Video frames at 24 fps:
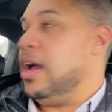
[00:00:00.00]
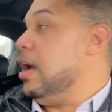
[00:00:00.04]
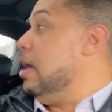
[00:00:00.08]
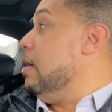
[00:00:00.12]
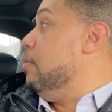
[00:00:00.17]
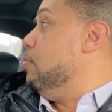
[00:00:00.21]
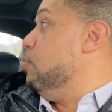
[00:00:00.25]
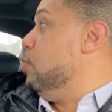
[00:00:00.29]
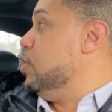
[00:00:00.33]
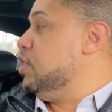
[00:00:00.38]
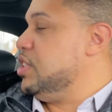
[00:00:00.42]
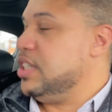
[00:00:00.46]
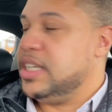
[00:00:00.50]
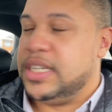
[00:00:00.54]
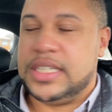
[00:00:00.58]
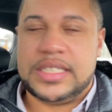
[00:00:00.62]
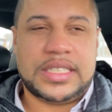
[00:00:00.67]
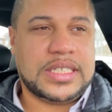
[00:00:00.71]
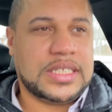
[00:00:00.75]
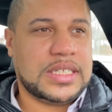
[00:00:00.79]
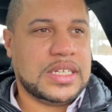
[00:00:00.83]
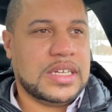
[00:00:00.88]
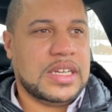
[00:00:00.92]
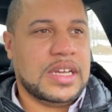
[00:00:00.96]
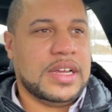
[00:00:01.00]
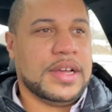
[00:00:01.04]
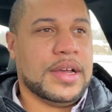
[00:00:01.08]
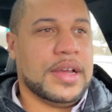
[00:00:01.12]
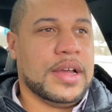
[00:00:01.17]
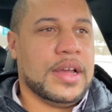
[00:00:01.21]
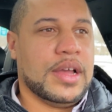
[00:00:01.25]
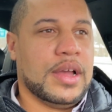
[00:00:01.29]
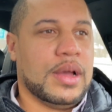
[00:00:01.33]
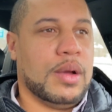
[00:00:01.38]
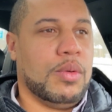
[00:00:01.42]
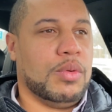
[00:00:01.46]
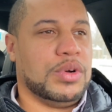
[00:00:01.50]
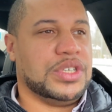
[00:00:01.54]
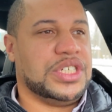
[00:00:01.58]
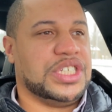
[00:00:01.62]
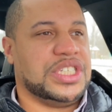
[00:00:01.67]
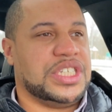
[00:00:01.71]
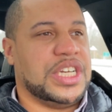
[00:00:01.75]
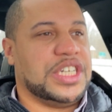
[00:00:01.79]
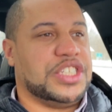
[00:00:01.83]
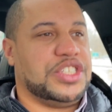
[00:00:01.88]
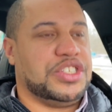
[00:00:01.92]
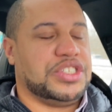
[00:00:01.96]
which is
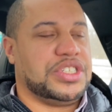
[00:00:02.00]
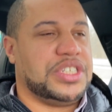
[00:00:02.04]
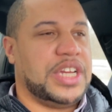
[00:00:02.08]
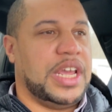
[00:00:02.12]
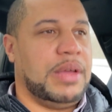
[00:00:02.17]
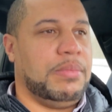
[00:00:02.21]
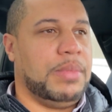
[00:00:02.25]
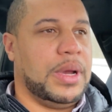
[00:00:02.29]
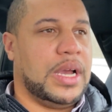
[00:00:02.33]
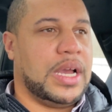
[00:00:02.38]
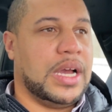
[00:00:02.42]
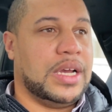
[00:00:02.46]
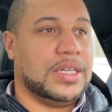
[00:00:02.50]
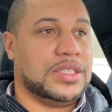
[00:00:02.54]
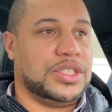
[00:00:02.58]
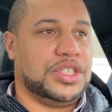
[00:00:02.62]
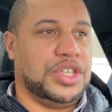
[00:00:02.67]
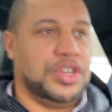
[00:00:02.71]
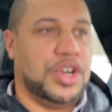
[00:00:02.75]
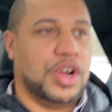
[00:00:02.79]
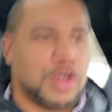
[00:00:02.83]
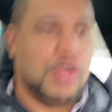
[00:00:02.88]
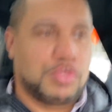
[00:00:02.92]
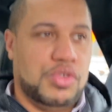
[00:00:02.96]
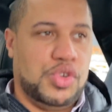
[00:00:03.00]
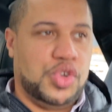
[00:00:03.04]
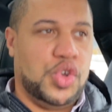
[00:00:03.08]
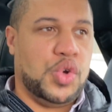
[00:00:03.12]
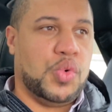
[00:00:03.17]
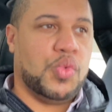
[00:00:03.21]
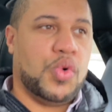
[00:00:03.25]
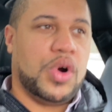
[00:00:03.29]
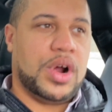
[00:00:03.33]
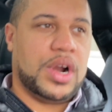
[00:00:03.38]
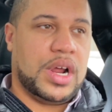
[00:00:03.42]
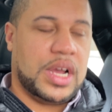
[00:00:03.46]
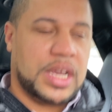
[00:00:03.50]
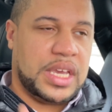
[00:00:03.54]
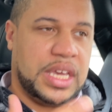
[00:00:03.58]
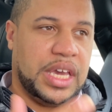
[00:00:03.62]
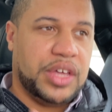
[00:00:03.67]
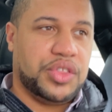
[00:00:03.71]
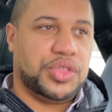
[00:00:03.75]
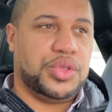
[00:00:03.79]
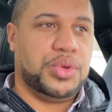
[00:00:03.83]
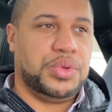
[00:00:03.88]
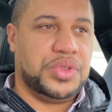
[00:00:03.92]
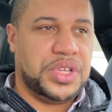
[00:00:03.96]
interesting, because you want to
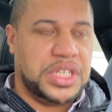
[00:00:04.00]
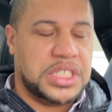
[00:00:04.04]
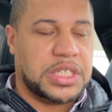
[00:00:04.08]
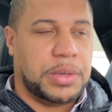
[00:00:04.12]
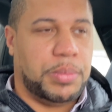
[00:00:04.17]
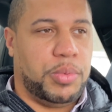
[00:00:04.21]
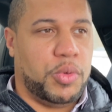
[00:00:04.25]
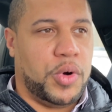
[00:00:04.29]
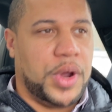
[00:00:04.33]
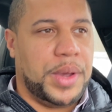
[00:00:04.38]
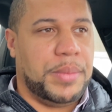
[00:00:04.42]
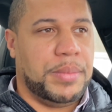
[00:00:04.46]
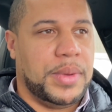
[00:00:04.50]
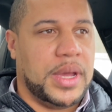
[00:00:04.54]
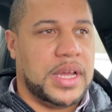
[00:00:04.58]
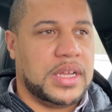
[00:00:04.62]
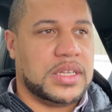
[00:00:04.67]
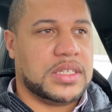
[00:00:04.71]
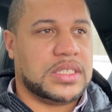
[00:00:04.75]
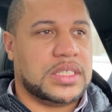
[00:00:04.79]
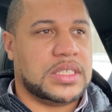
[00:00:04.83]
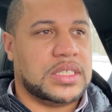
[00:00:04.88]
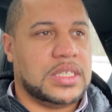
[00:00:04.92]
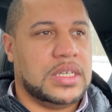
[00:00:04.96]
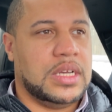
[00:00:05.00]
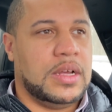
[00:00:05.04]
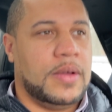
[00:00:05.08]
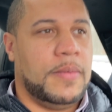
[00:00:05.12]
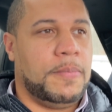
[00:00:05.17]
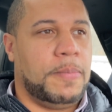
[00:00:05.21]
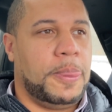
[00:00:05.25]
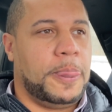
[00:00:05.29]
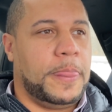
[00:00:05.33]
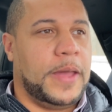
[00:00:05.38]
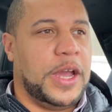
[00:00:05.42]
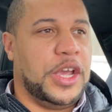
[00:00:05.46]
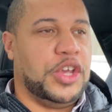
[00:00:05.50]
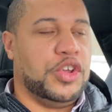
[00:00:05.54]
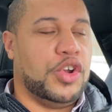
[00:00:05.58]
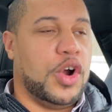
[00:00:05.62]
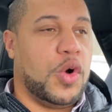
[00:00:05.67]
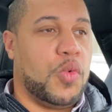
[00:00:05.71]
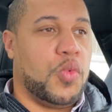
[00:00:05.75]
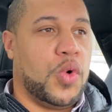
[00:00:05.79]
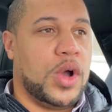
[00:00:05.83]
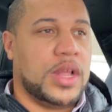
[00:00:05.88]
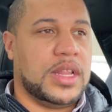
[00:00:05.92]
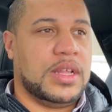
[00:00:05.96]
get through these appointments and you
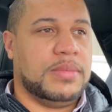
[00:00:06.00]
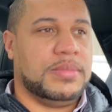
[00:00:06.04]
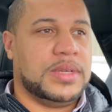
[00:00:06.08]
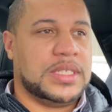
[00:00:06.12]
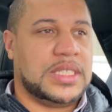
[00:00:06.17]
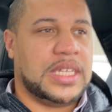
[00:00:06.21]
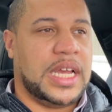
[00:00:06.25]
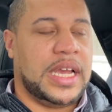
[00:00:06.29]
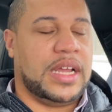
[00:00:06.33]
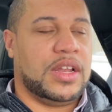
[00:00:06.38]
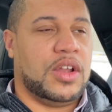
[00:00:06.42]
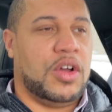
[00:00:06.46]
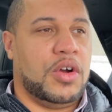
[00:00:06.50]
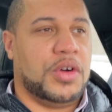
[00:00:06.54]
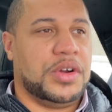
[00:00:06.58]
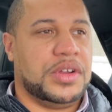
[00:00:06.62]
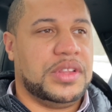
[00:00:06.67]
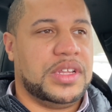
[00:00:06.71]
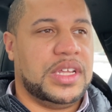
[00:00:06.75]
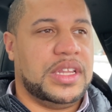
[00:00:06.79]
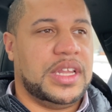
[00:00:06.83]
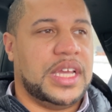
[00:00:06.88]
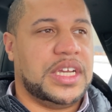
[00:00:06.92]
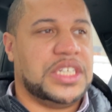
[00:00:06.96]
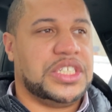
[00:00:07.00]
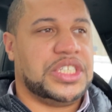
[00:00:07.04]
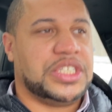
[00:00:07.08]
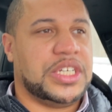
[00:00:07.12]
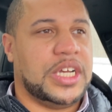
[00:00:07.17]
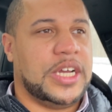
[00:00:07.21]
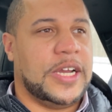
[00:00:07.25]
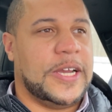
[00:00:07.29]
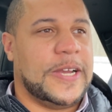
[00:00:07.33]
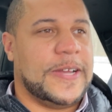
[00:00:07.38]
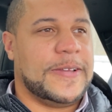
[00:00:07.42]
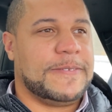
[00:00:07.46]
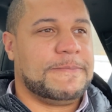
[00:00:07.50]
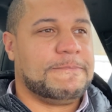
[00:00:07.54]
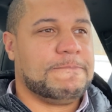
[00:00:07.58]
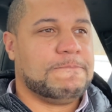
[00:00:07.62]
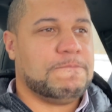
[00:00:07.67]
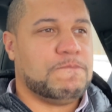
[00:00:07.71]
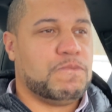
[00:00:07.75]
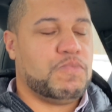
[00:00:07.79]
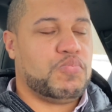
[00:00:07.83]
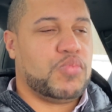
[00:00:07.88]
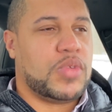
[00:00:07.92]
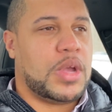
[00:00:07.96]
don't want them to take longer than they should.
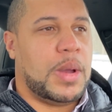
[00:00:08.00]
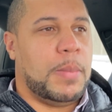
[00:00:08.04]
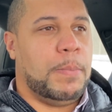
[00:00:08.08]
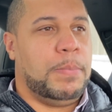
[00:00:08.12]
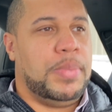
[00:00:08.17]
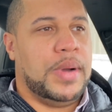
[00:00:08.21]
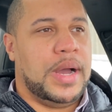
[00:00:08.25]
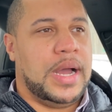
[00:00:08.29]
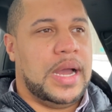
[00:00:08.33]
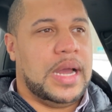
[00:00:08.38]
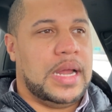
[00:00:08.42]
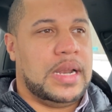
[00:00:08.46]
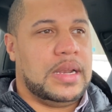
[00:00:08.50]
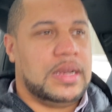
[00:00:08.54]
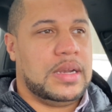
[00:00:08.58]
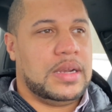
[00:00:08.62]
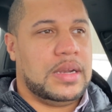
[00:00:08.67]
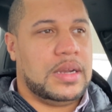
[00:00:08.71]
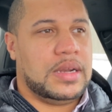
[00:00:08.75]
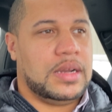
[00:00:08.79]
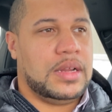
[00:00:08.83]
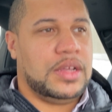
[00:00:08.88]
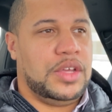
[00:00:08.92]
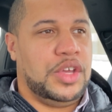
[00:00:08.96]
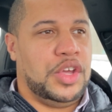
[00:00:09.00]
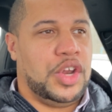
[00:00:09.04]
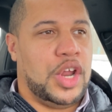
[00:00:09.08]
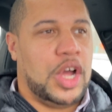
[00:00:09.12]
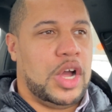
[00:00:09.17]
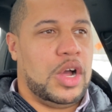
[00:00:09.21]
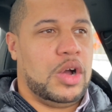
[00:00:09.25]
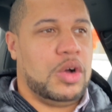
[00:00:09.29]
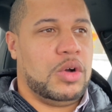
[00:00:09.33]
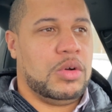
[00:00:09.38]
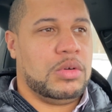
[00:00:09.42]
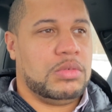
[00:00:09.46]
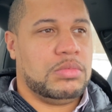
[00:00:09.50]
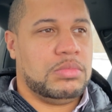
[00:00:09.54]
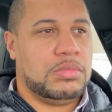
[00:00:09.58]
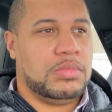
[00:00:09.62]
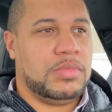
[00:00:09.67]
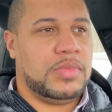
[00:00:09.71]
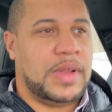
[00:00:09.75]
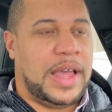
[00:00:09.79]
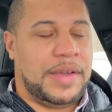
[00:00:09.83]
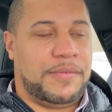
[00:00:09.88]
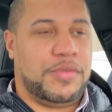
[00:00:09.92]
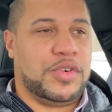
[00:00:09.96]
But
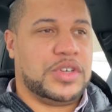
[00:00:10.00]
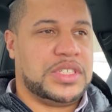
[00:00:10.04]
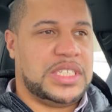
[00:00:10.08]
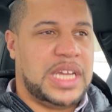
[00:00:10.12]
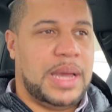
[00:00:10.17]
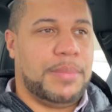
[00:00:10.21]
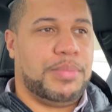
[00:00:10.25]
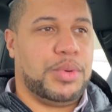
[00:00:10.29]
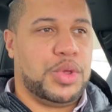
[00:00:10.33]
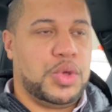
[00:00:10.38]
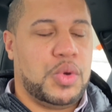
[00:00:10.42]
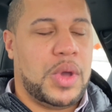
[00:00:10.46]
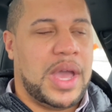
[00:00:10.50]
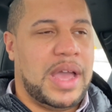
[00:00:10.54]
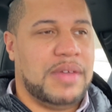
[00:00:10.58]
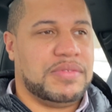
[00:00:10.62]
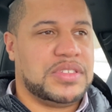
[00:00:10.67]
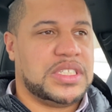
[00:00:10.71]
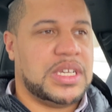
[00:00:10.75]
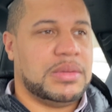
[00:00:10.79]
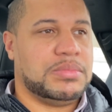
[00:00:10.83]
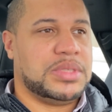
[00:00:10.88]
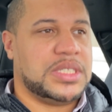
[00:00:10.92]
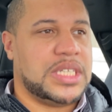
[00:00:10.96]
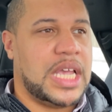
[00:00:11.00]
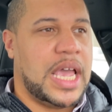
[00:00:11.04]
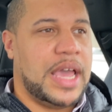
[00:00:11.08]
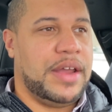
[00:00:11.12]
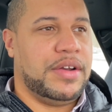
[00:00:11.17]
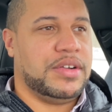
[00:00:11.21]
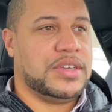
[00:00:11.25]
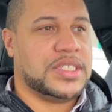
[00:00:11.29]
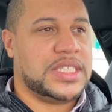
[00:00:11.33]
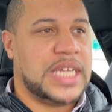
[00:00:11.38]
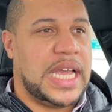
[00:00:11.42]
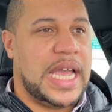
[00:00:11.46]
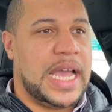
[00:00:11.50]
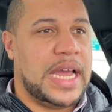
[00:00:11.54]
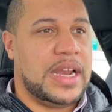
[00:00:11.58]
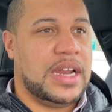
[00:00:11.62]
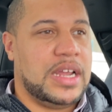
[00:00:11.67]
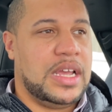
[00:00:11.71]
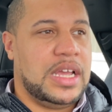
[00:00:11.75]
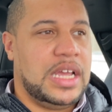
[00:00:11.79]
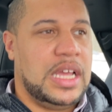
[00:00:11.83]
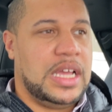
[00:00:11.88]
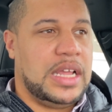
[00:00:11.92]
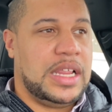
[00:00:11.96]
like, for example, you have some signers that
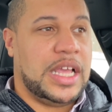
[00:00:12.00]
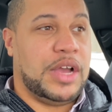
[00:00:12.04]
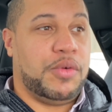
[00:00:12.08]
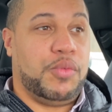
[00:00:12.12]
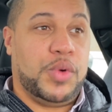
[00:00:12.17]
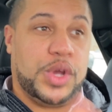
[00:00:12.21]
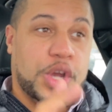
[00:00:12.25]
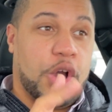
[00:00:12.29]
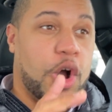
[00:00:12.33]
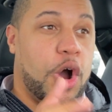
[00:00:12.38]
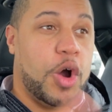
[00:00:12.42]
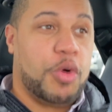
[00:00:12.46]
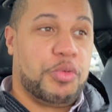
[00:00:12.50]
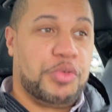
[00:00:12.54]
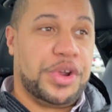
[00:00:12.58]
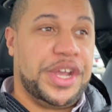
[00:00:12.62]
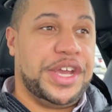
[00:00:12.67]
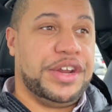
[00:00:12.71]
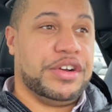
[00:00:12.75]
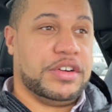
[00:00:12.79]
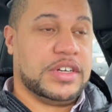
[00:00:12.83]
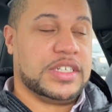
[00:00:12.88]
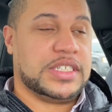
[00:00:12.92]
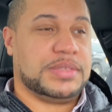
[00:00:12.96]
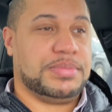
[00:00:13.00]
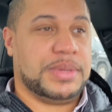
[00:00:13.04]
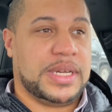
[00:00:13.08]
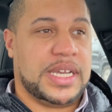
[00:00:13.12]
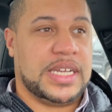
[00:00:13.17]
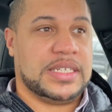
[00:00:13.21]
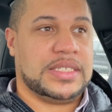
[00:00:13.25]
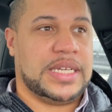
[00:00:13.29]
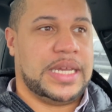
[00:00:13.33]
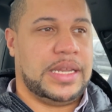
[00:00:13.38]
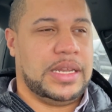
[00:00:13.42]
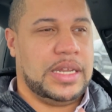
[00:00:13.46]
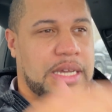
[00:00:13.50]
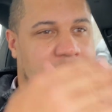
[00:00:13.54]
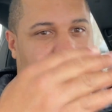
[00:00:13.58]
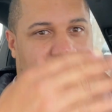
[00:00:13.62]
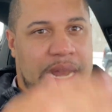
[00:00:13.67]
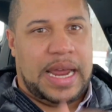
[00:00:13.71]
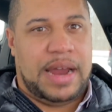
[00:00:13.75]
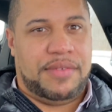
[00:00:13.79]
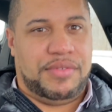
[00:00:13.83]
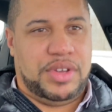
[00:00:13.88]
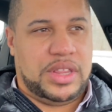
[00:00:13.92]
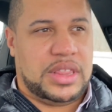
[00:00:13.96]
we call readers, because they look at
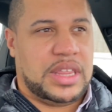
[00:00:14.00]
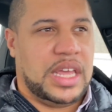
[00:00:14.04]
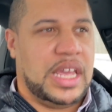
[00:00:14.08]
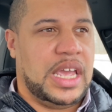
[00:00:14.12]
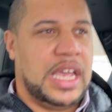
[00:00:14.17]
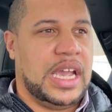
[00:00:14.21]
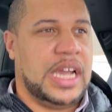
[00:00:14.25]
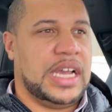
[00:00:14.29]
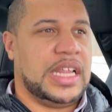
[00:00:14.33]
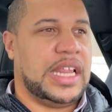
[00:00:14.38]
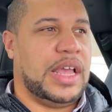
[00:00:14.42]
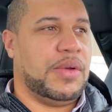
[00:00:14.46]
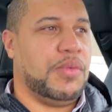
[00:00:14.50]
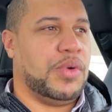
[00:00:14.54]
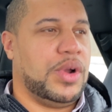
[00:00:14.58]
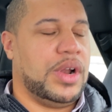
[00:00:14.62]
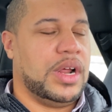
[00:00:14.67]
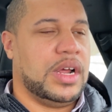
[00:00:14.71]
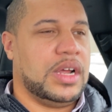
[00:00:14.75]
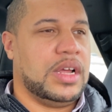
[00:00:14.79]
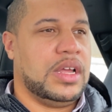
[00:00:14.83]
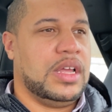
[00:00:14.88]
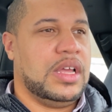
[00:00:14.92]
everything and they want to